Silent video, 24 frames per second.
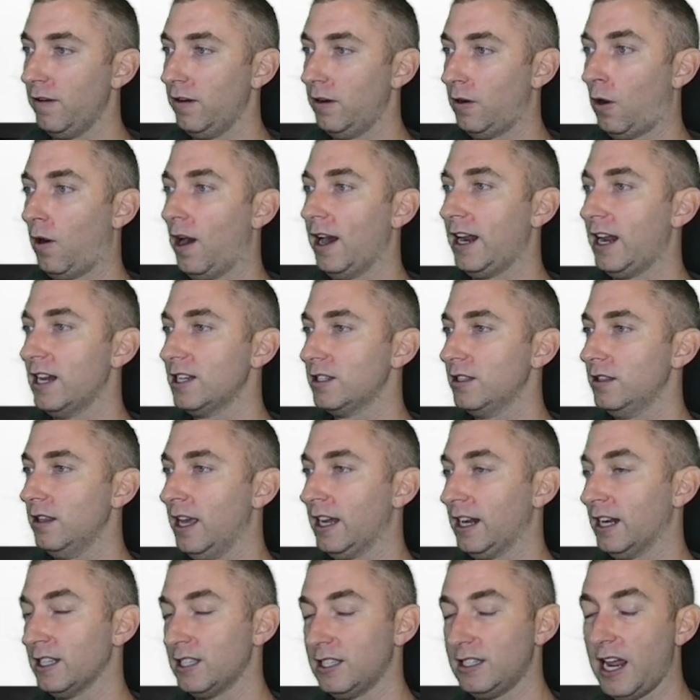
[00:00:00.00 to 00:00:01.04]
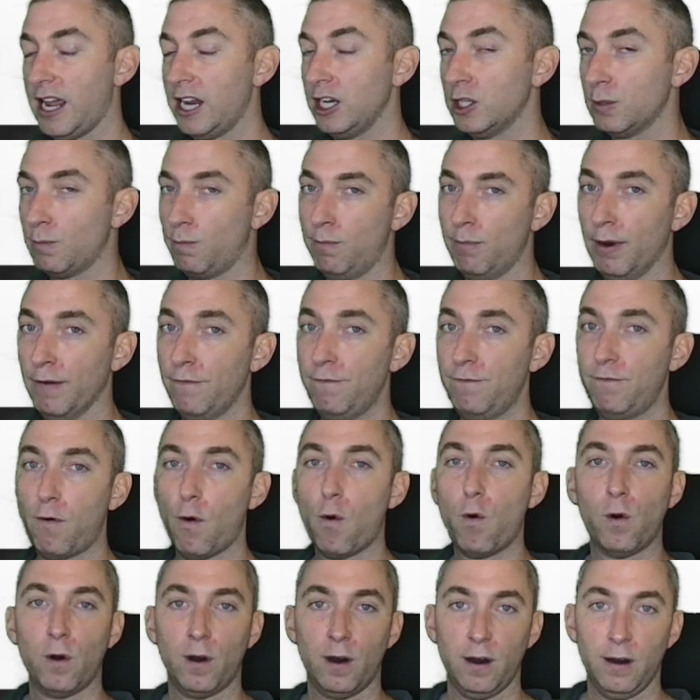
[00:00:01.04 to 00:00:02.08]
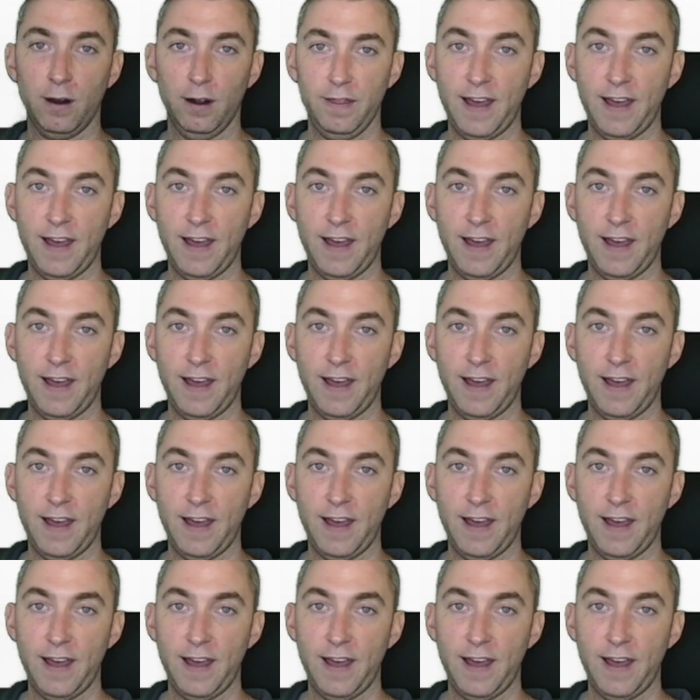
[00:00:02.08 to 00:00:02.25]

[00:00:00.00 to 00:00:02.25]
or I guess like a stage before